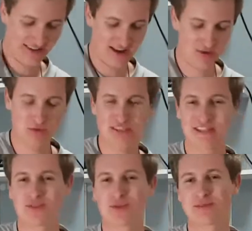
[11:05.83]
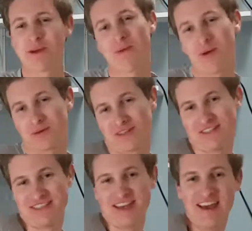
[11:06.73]
I always think, what's my mom gonna
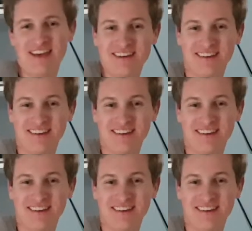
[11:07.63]
say?